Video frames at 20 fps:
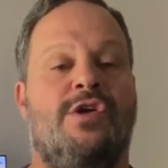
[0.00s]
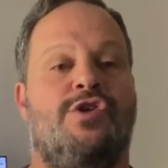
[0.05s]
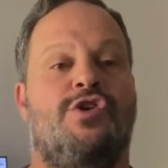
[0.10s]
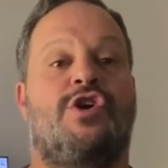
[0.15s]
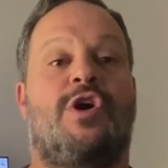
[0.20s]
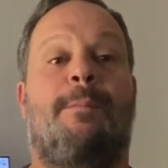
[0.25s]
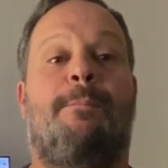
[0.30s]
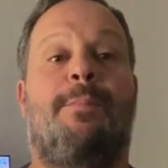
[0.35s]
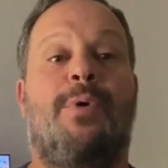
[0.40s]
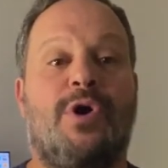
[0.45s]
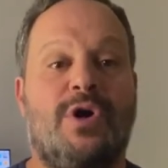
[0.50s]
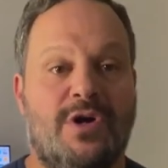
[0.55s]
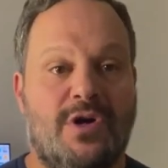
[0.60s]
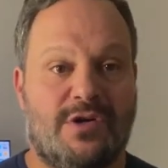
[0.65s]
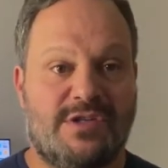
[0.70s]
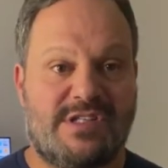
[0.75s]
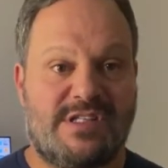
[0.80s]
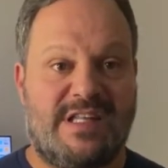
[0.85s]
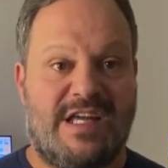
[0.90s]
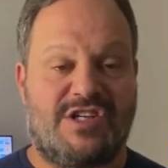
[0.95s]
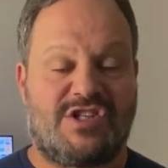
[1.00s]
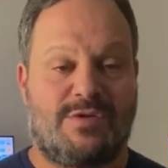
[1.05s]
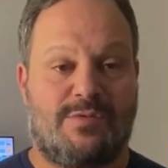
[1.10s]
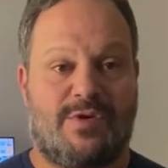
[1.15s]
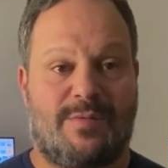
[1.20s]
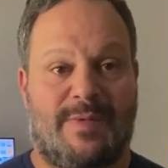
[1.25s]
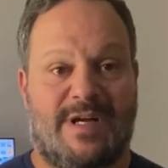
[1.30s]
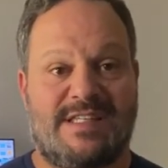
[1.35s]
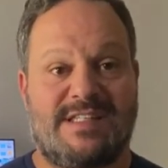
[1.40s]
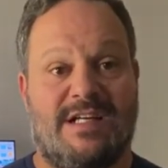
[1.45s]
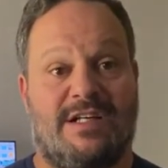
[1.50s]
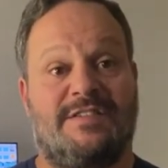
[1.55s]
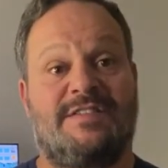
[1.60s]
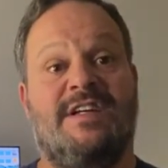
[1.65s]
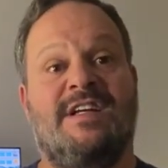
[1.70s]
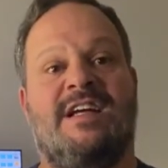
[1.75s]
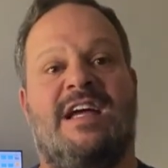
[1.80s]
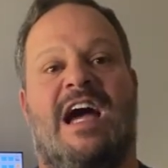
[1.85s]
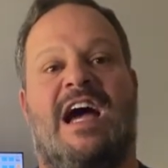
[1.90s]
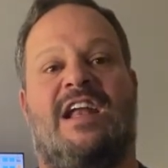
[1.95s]
you can book a consultation with myself
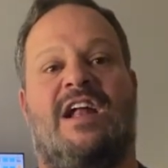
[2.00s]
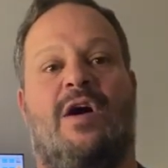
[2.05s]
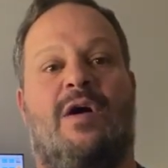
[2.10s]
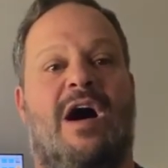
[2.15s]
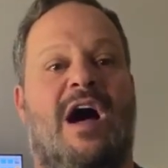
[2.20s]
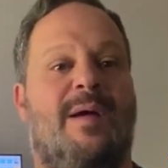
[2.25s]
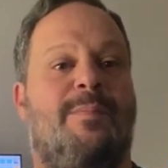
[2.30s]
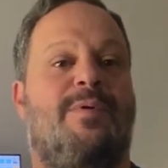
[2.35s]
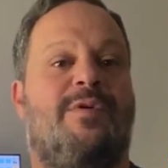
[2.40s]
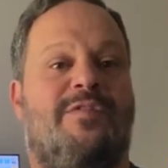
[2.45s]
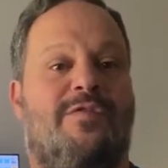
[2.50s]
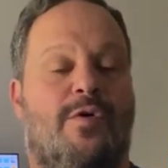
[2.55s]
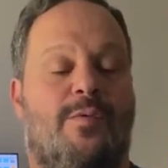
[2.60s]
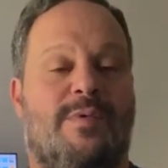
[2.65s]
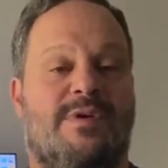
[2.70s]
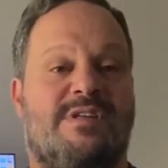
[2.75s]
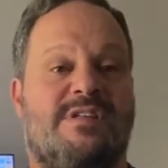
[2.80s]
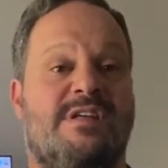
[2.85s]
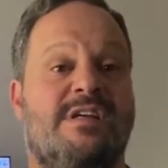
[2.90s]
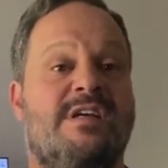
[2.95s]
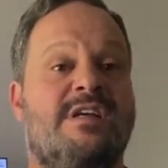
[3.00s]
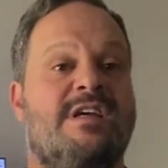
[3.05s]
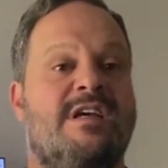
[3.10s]
and our high performance